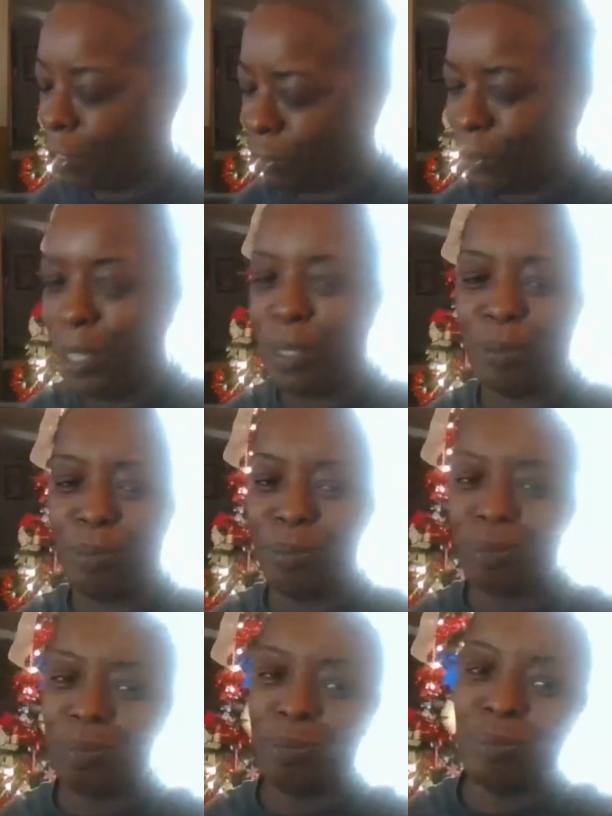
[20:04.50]
That's right.
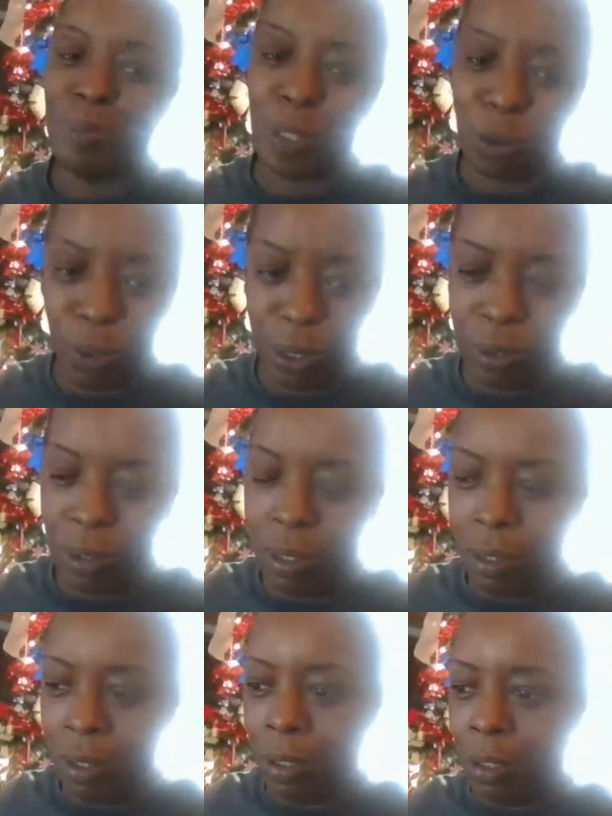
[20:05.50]
That's right.
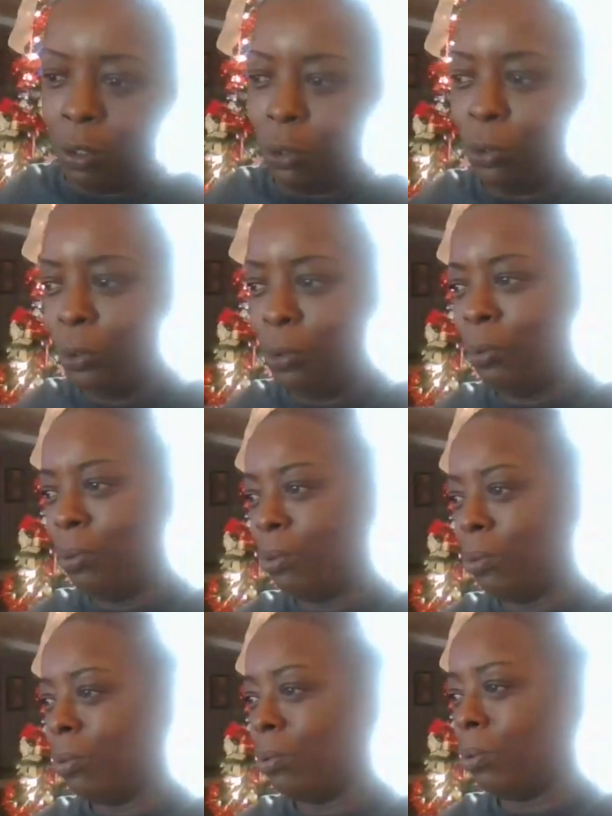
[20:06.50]
Who
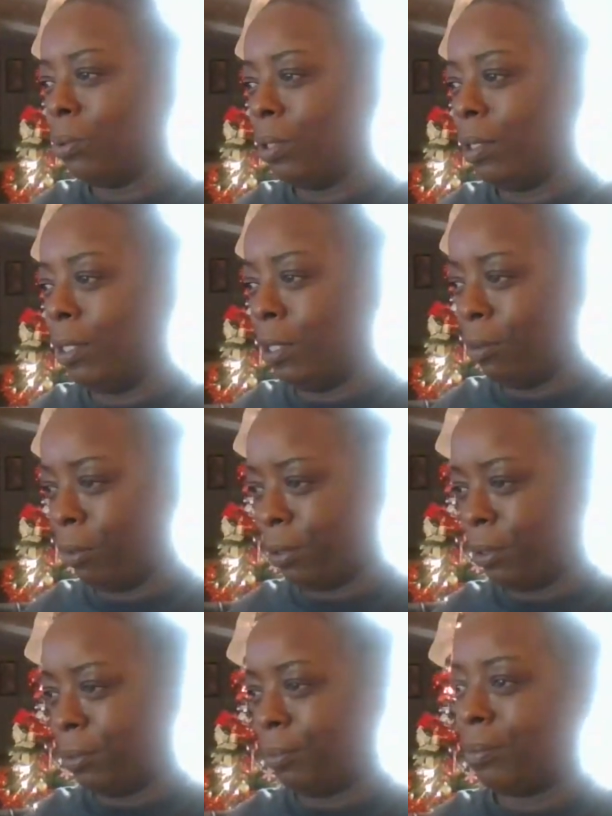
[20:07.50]
in the
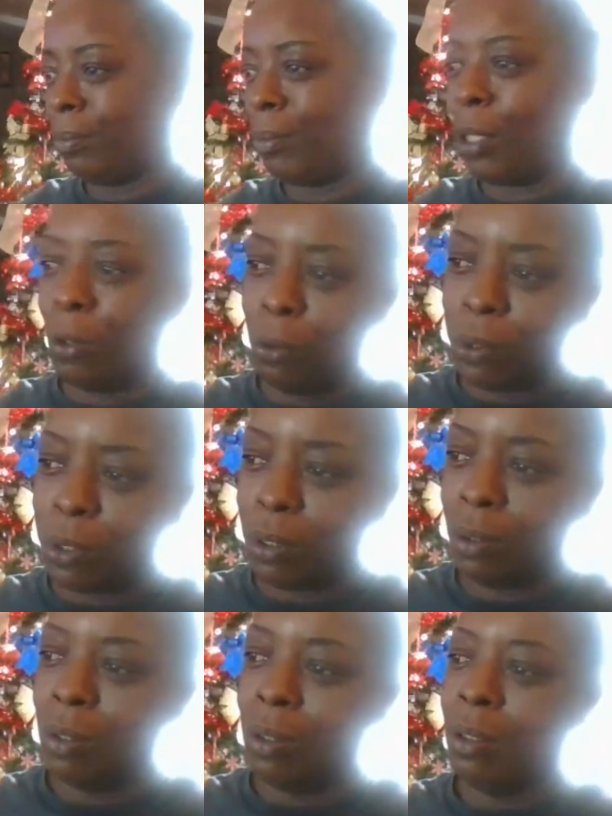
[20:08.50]
world
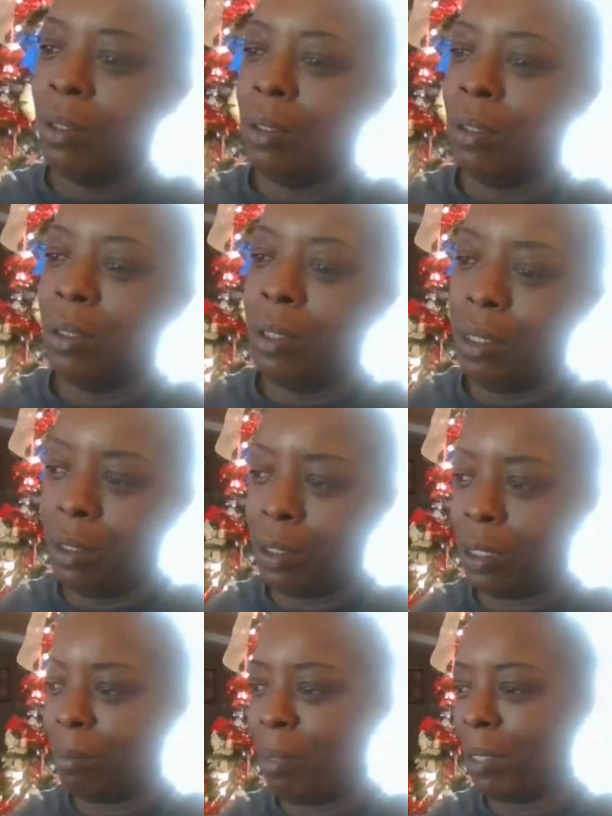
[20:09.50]
knows
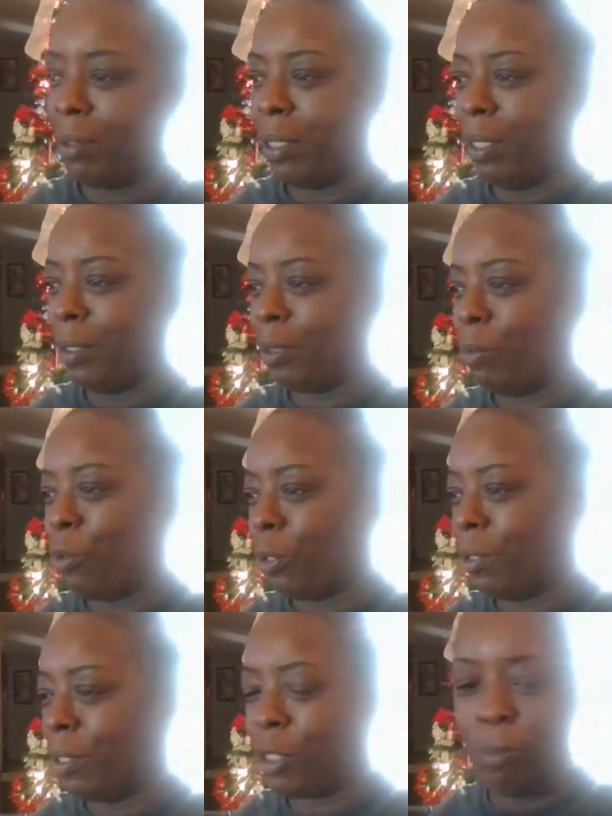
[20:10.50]
anything about danger
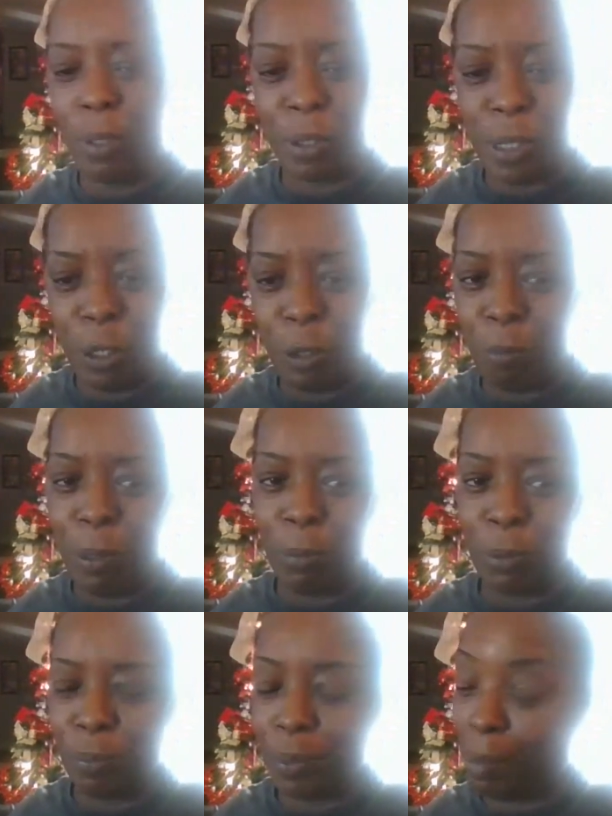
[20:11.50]
more than us military people?